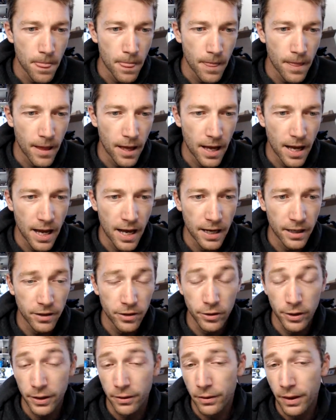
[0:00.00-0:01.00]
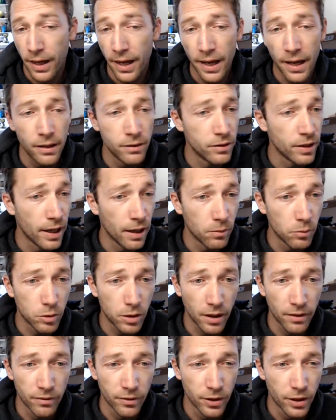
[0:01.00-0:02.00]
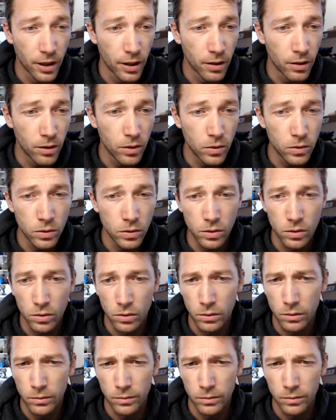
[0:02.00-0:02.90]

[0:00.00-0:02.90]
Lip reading: Cree Reds, yep, we'll cover those.